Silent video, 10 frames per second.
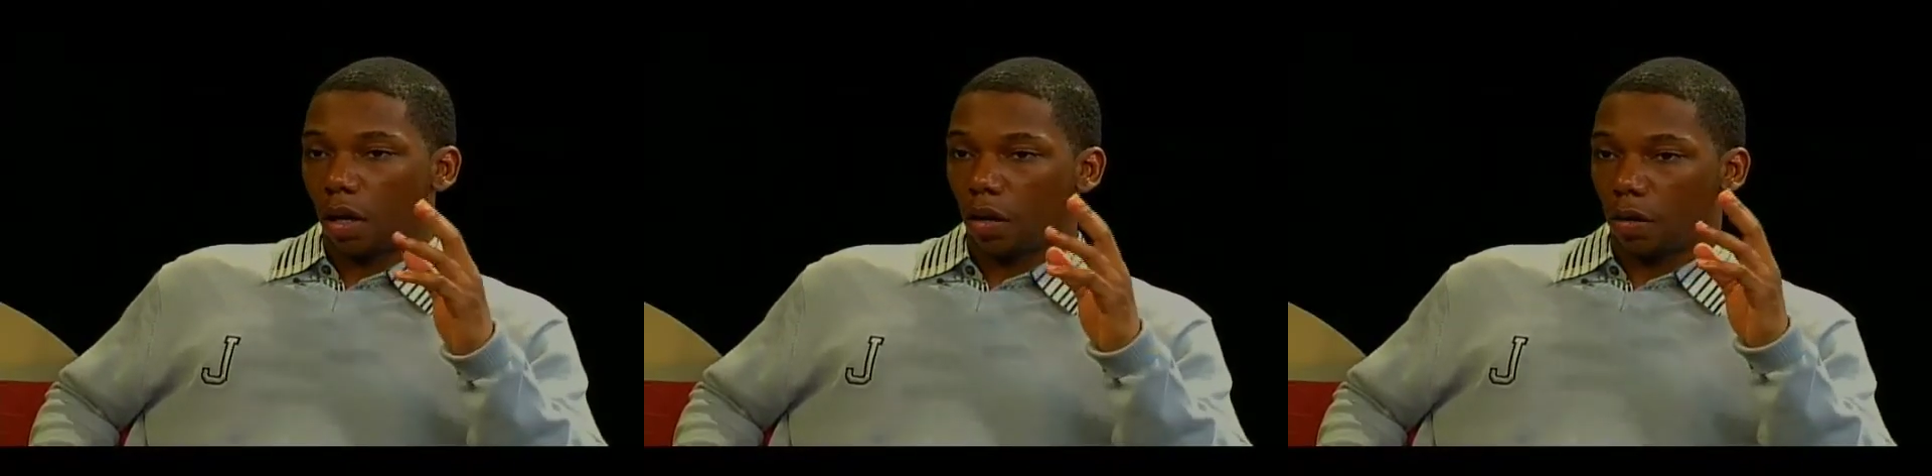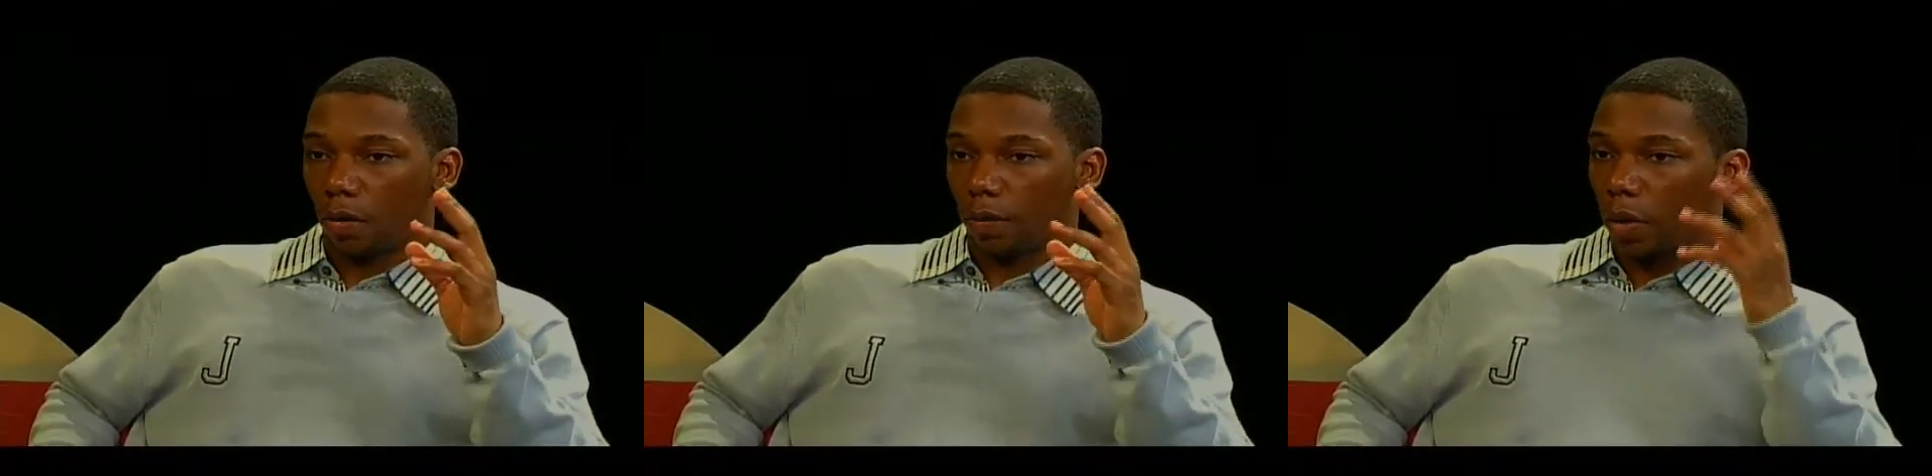
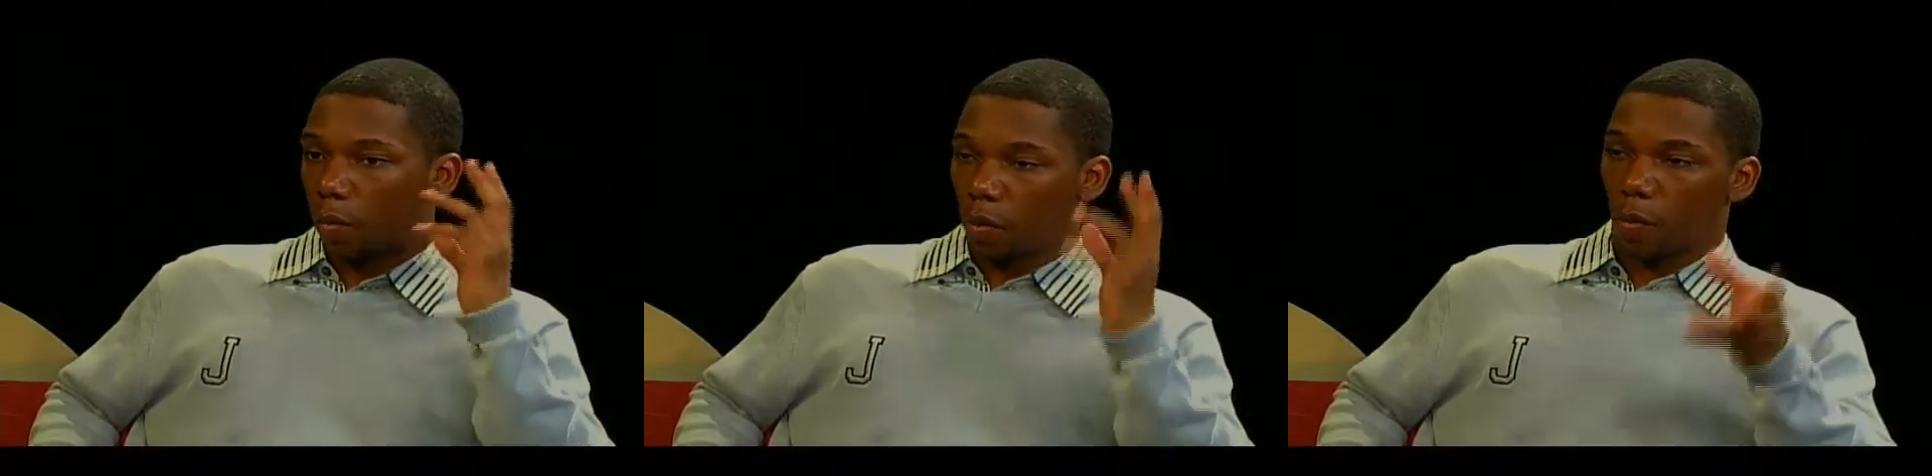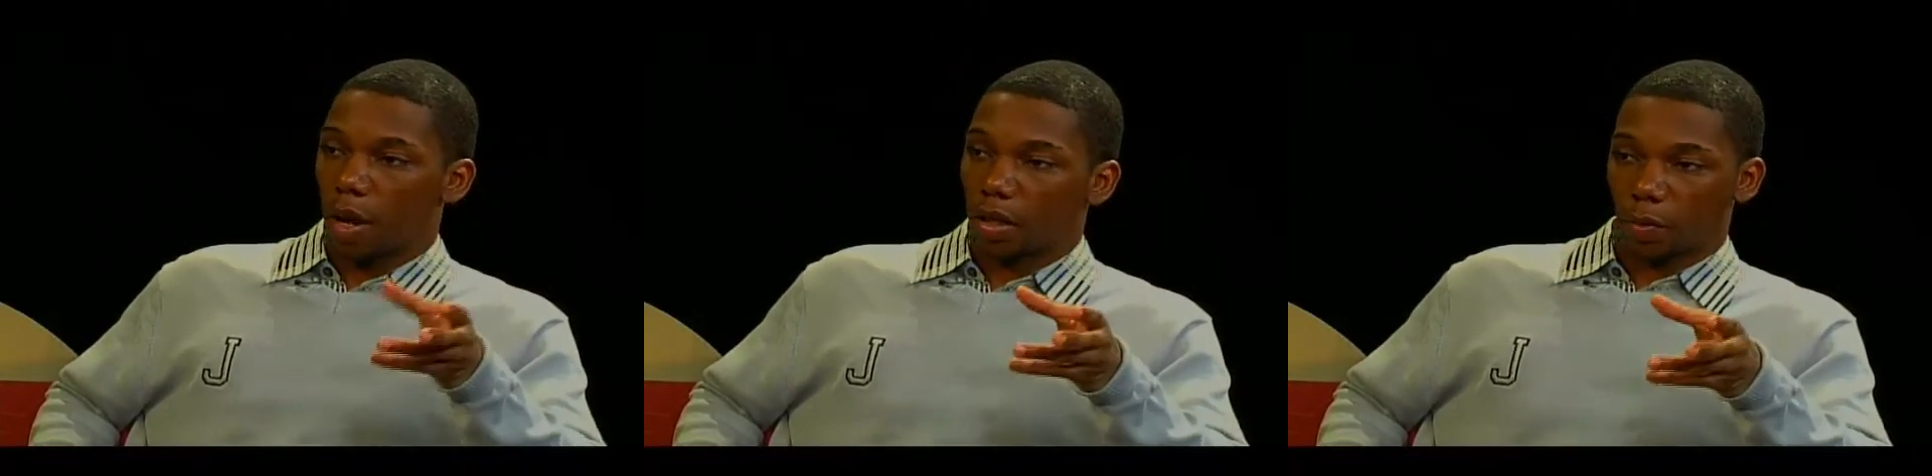Um, I'm on
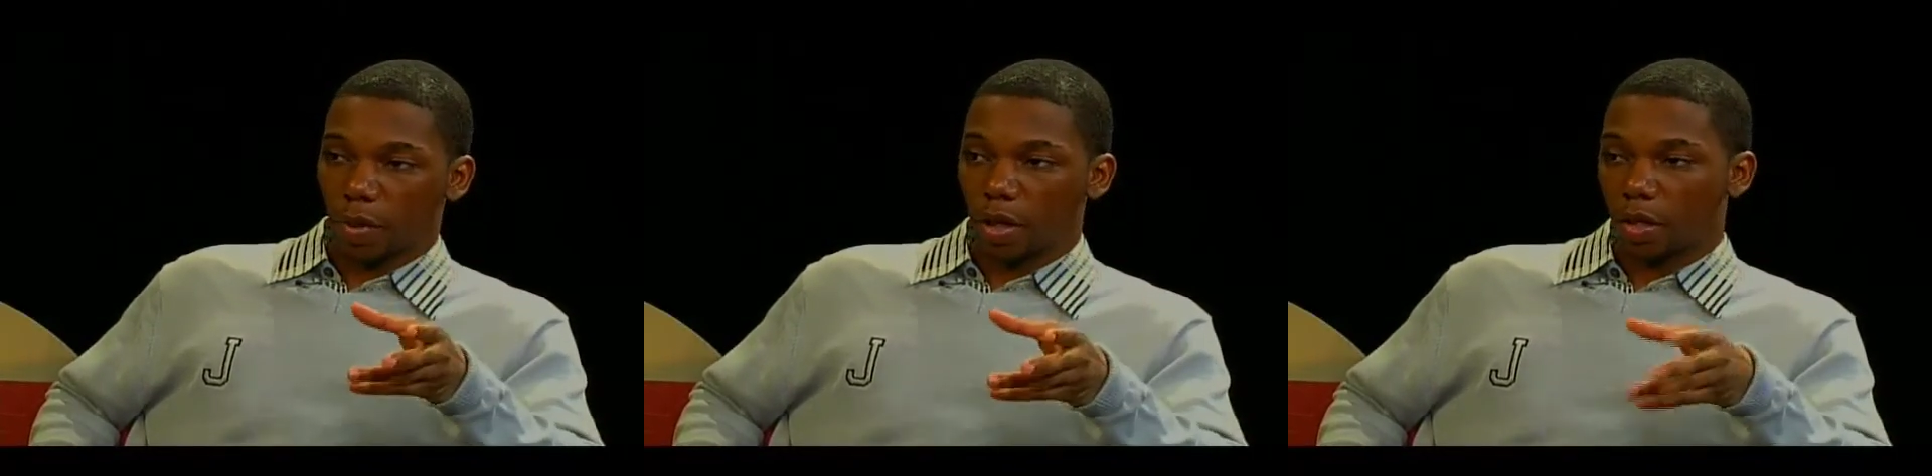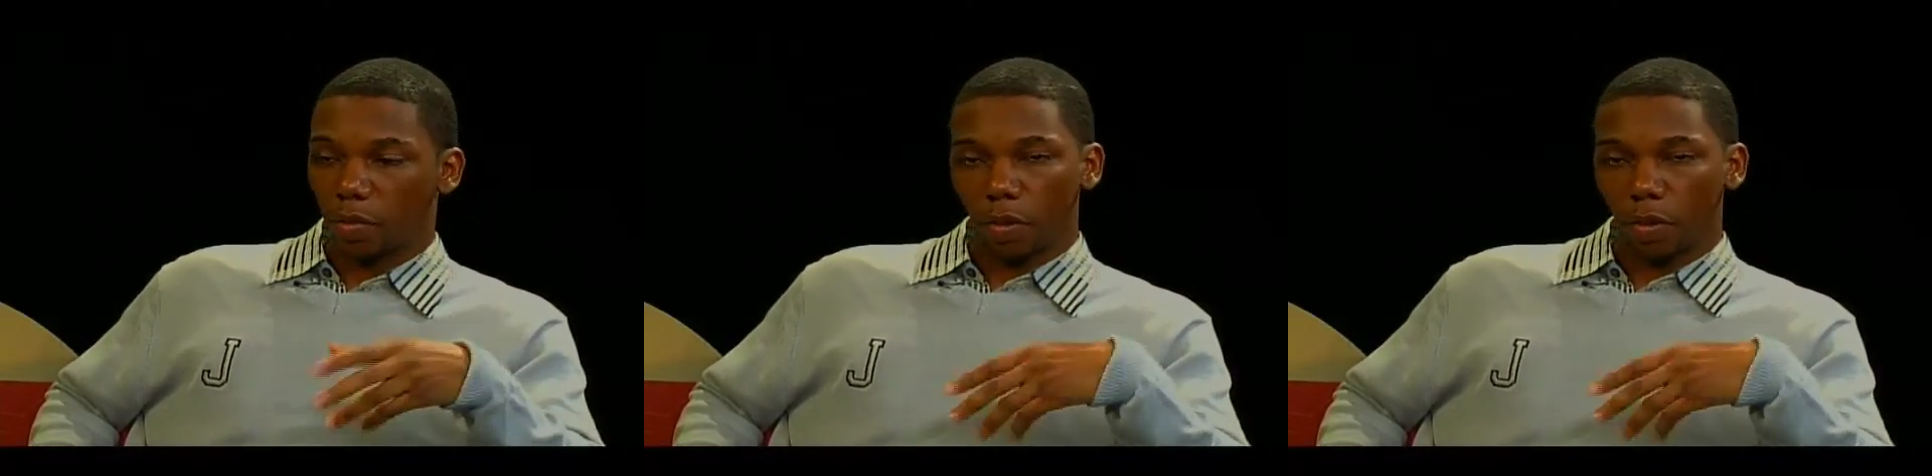MySpace.